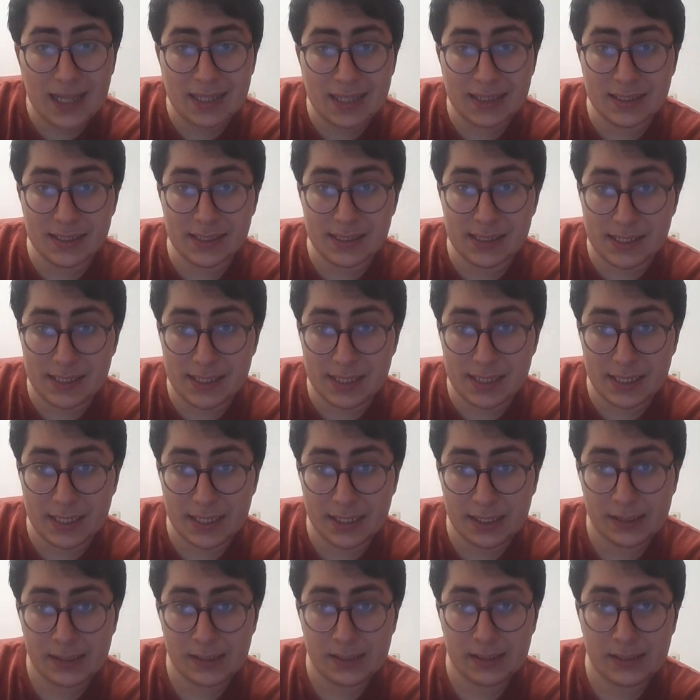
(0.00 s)
And
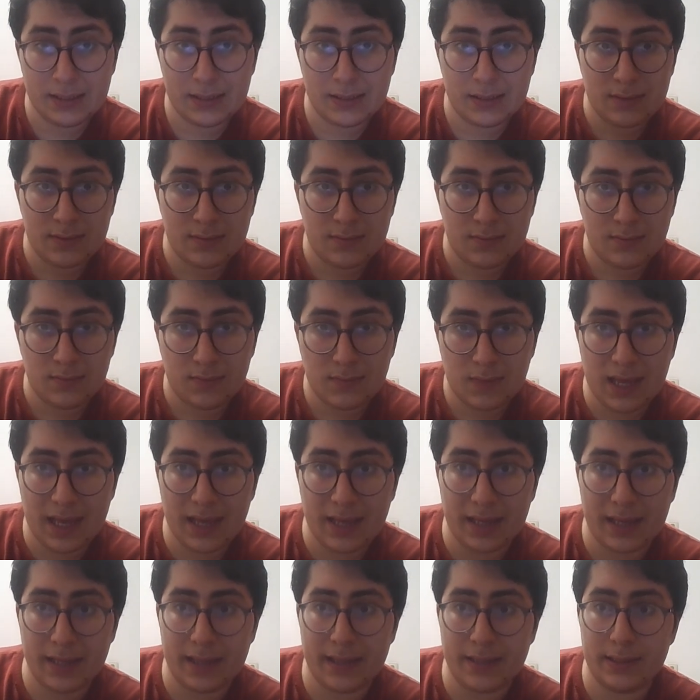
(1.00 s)

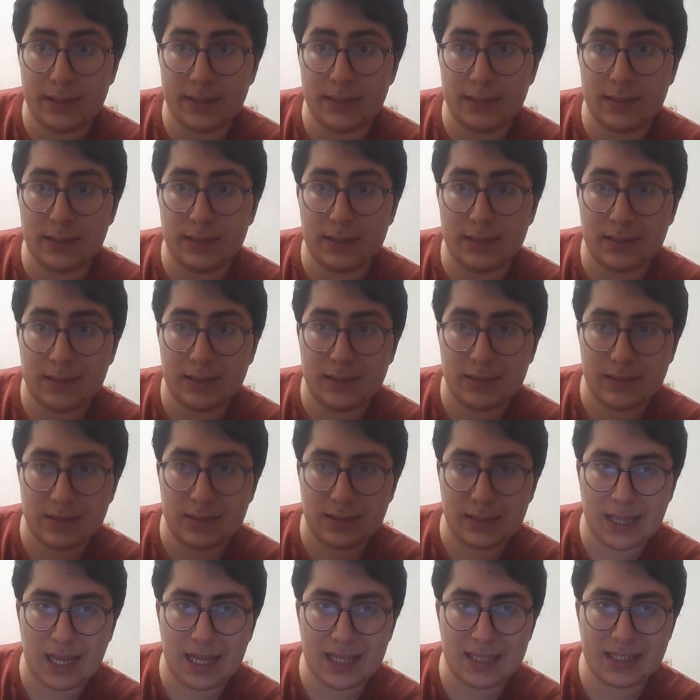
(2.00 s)
and
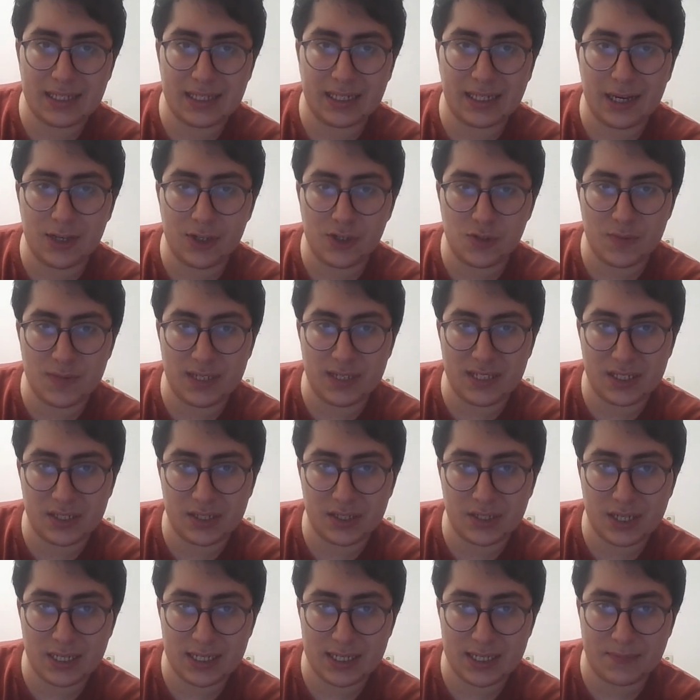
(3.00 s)
and the Gauss
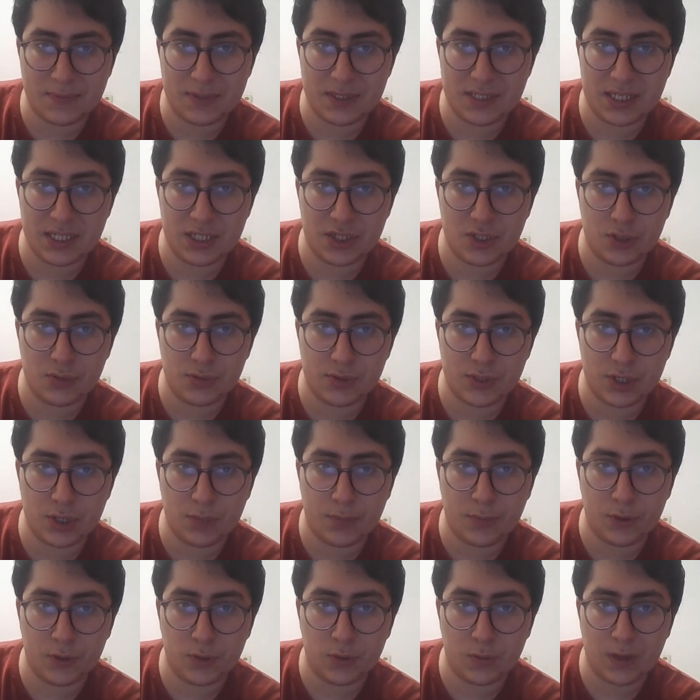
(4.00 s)
meter has a precision of
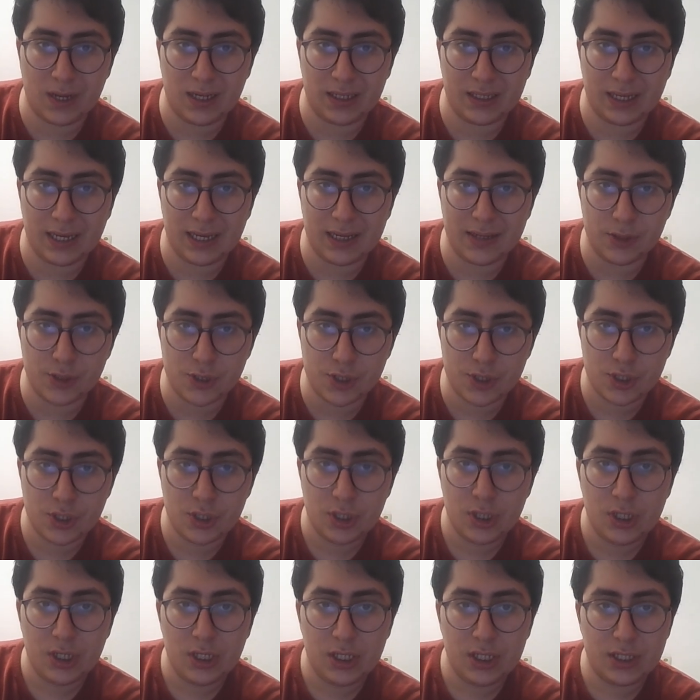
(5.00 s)
0.1 Gauss.
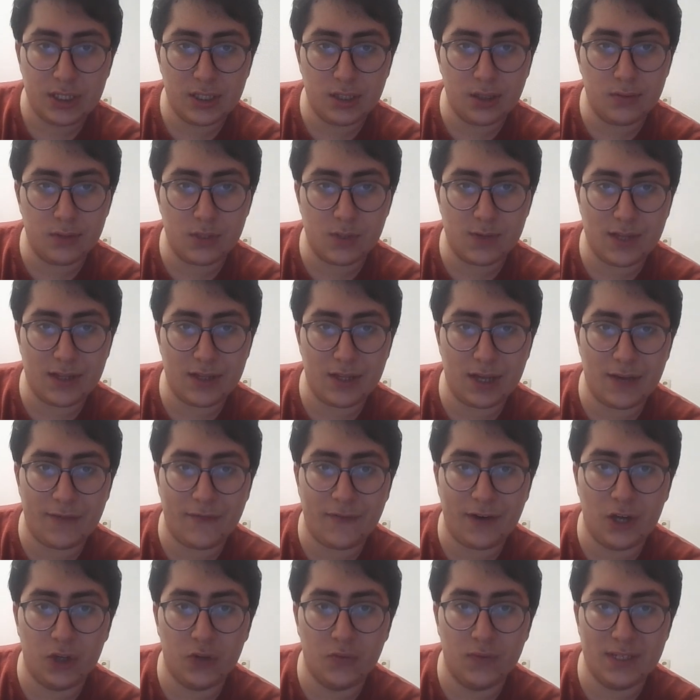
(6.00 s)
The lowest value I
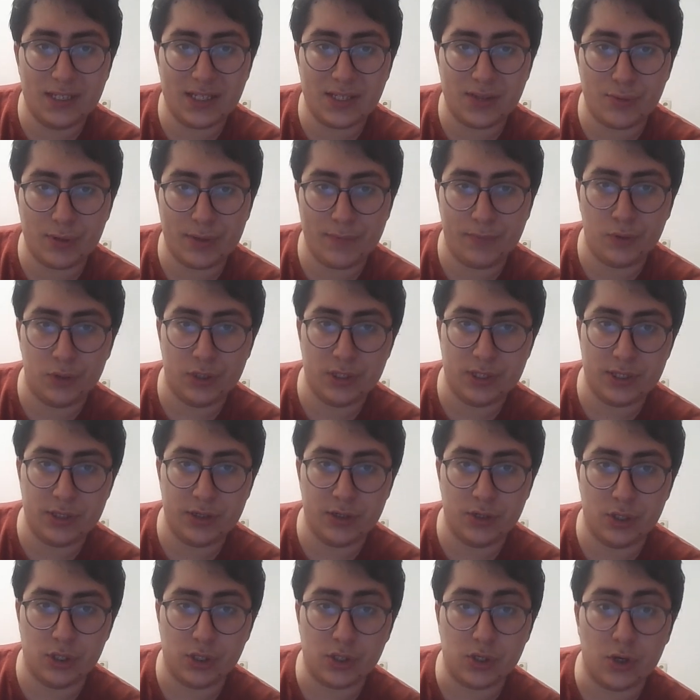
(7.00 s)
found was
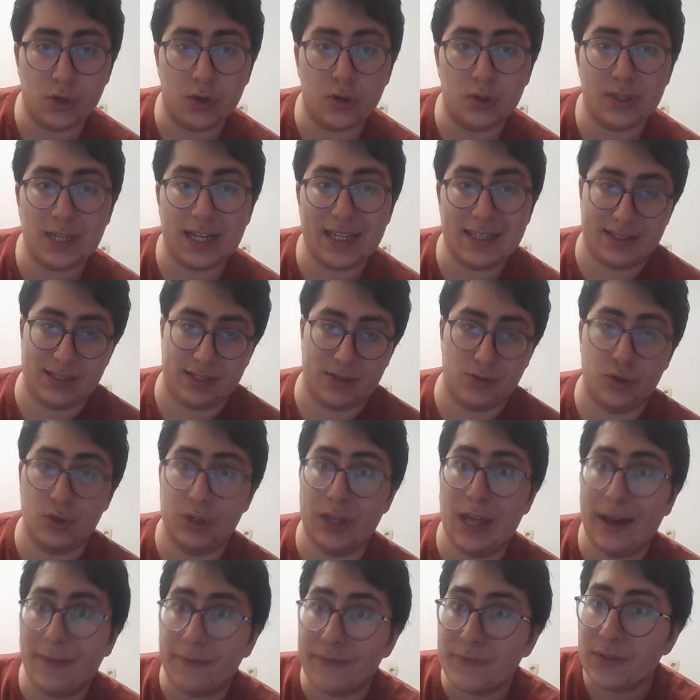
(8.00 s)
3.0, so that's good
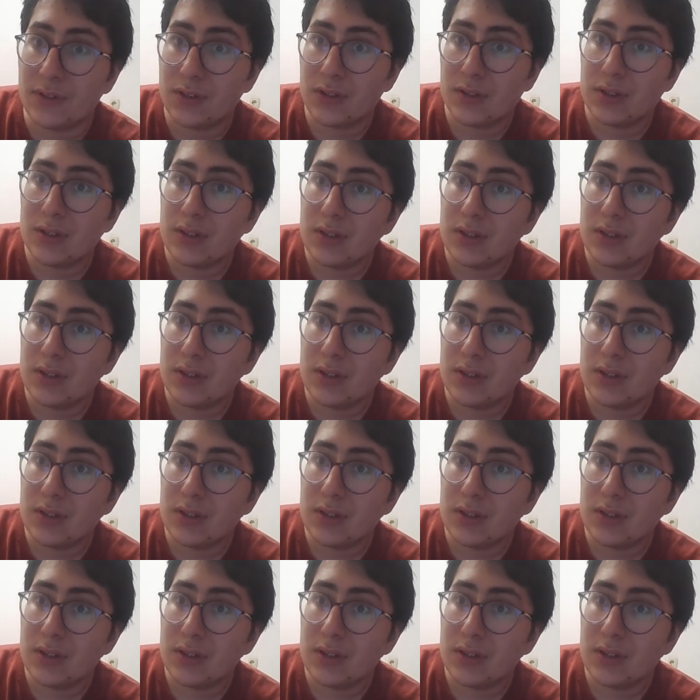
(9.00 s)
enough.